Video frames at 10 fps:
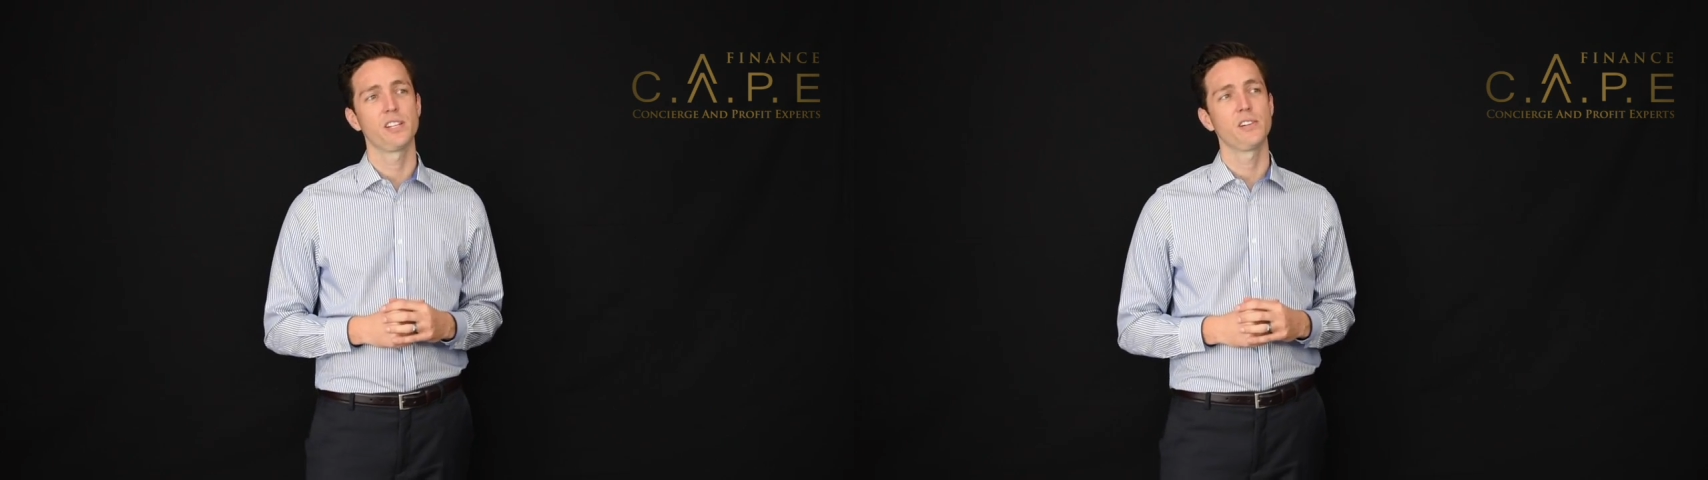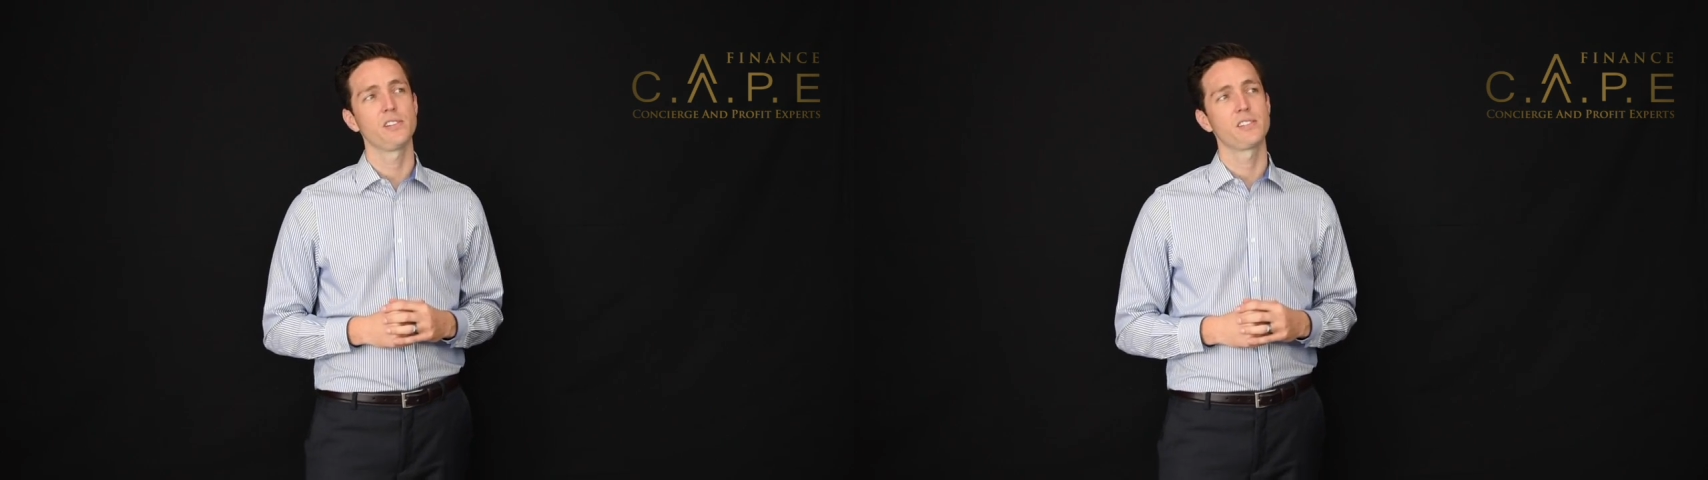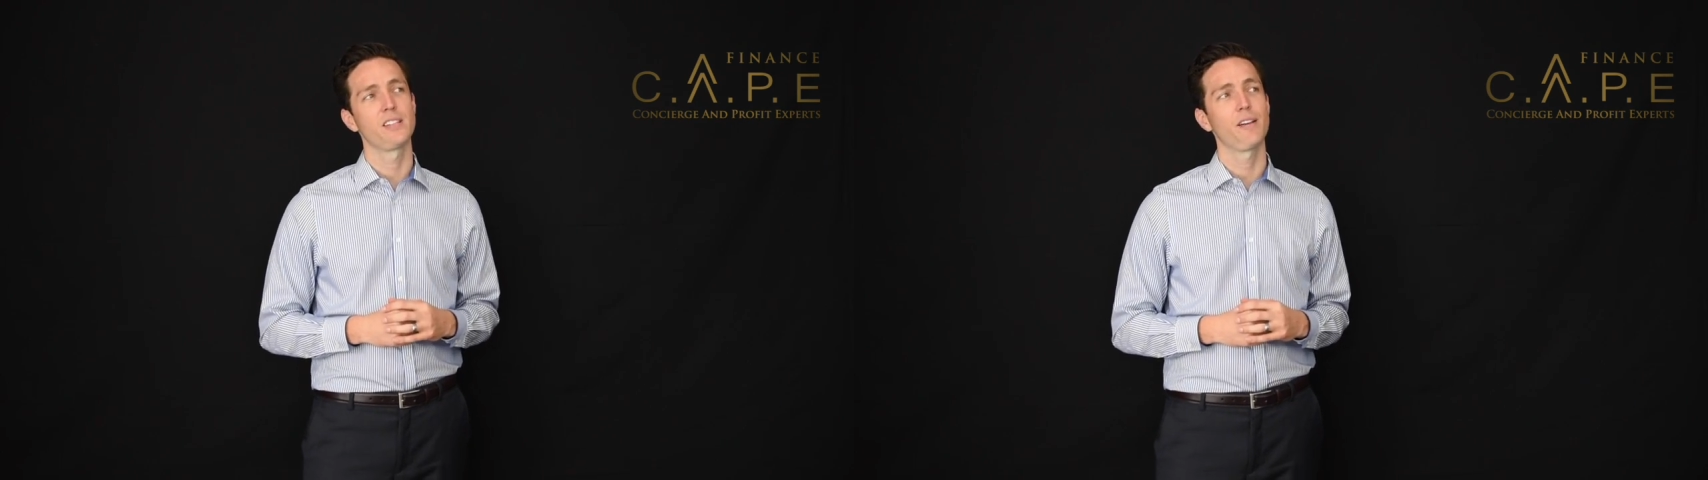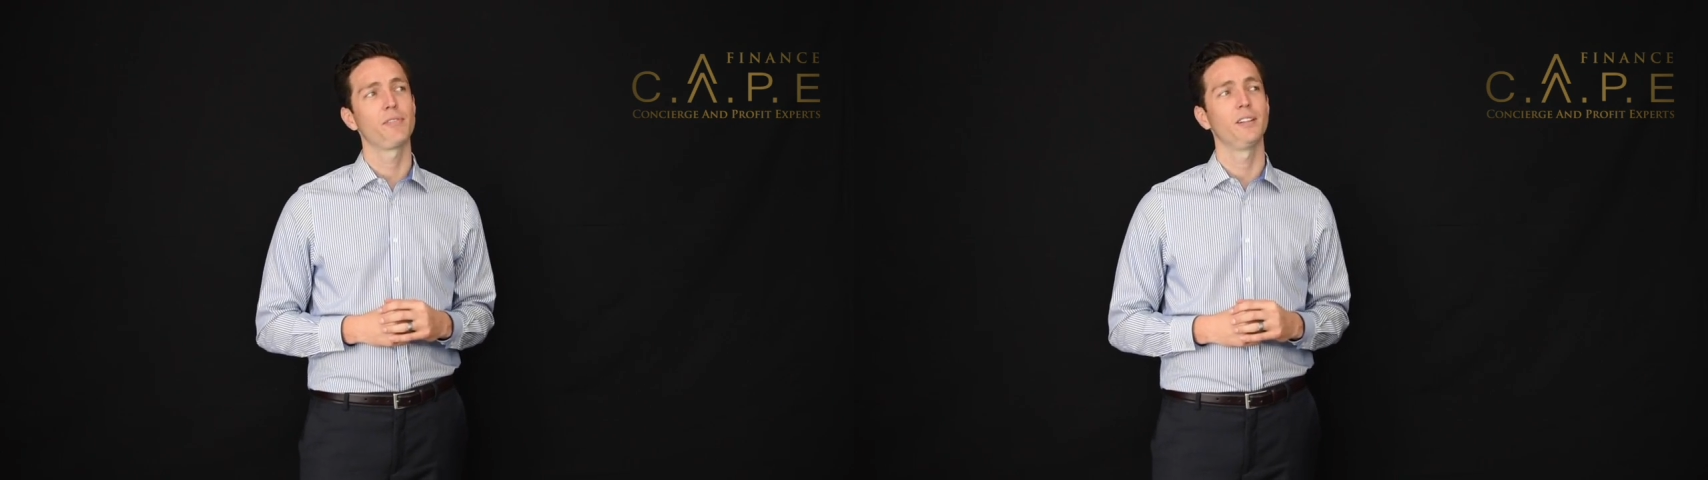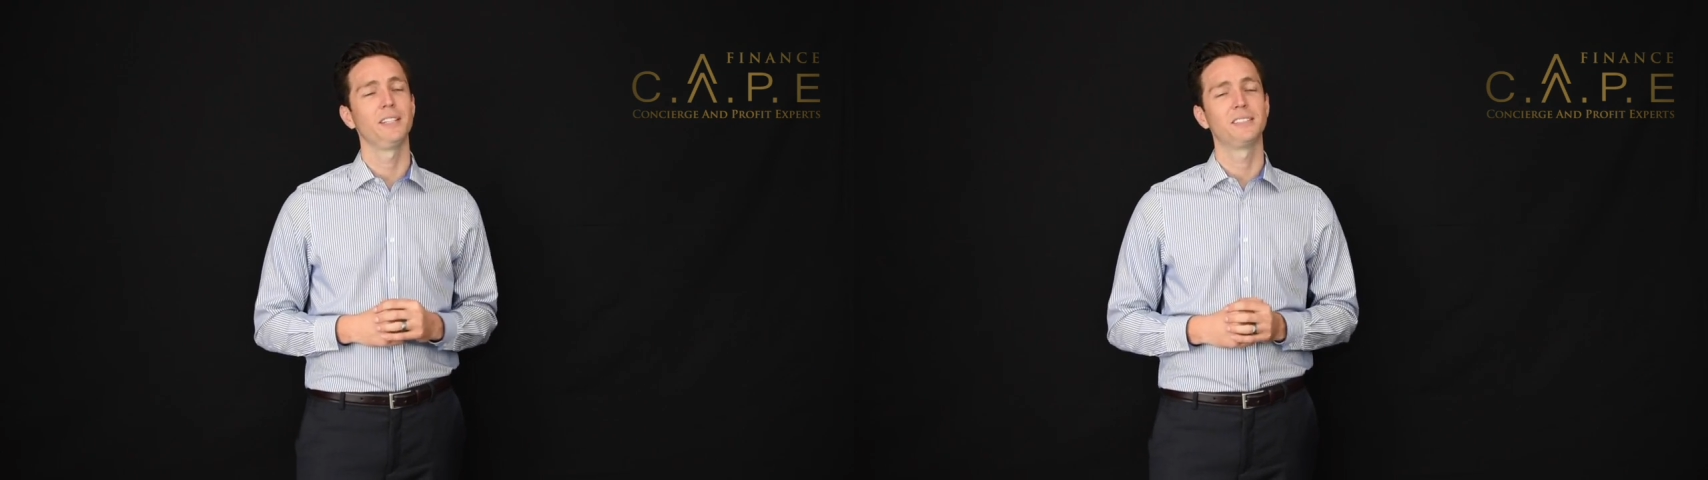
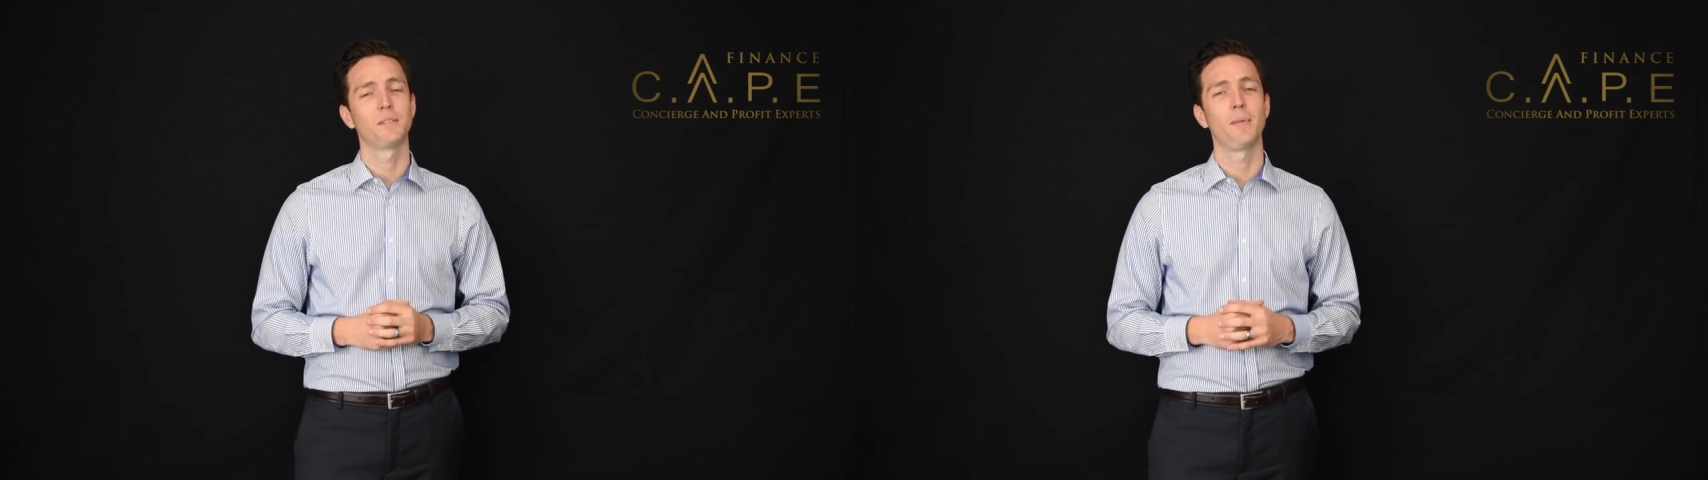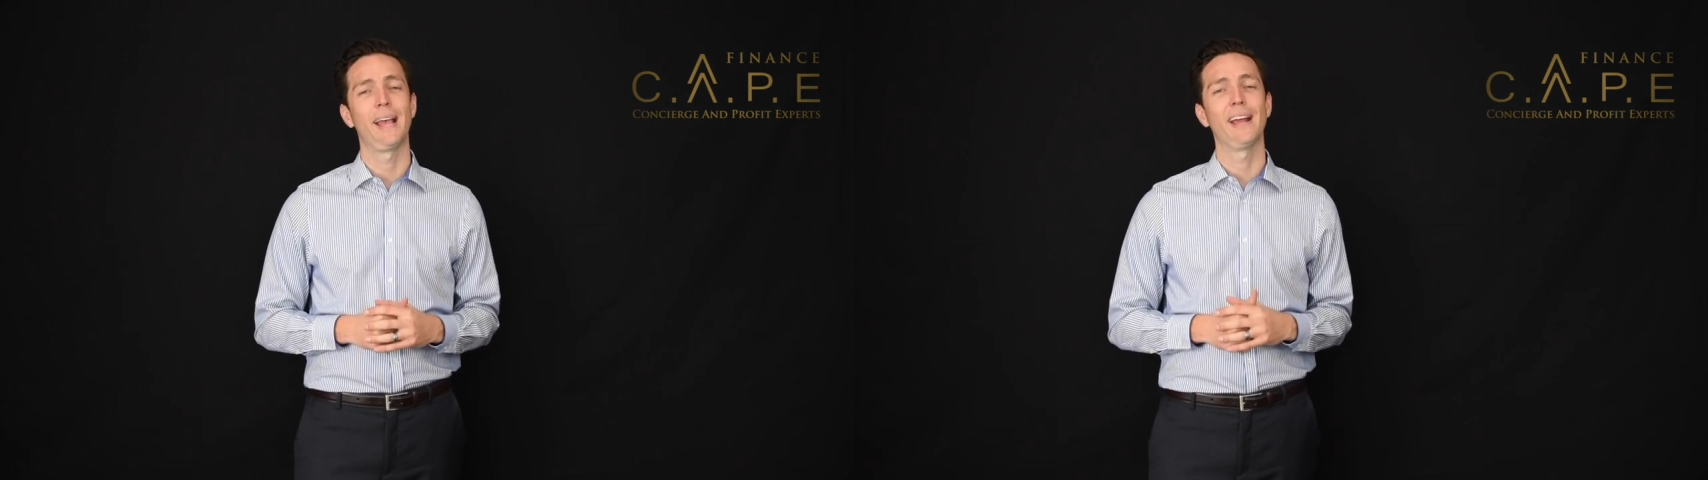definitely some